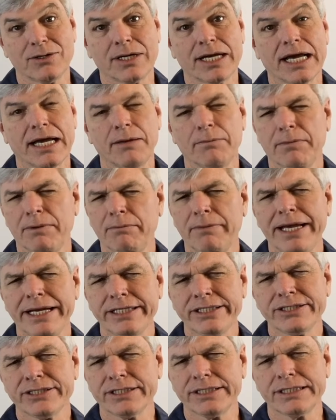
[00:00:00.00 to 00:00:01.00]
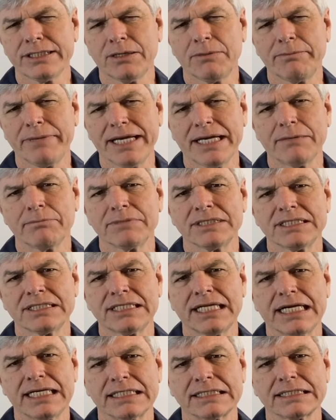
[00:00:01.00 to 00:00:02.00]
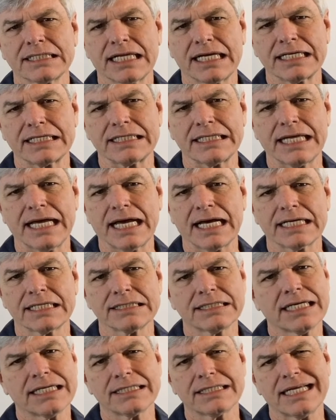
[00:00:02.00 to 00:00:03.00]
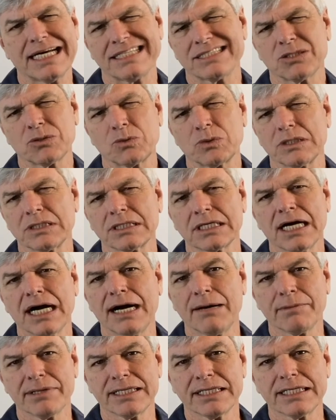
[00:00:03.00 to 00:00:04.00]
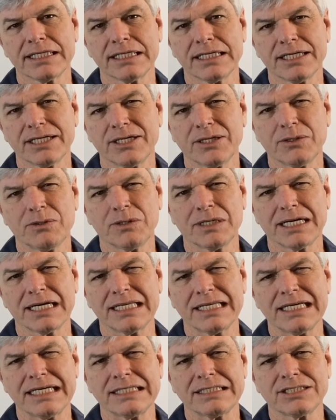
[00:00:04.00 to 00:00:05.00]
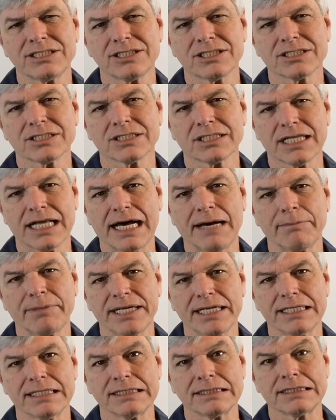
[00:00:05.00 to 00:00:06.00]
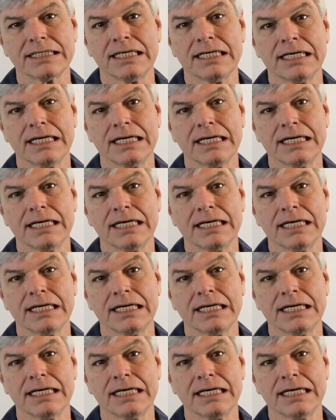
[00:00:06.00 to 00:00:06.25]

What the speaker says: Okay, make sure you don't make mistakes like that, because that's a real common thing to do, and I think it's just sloppiness.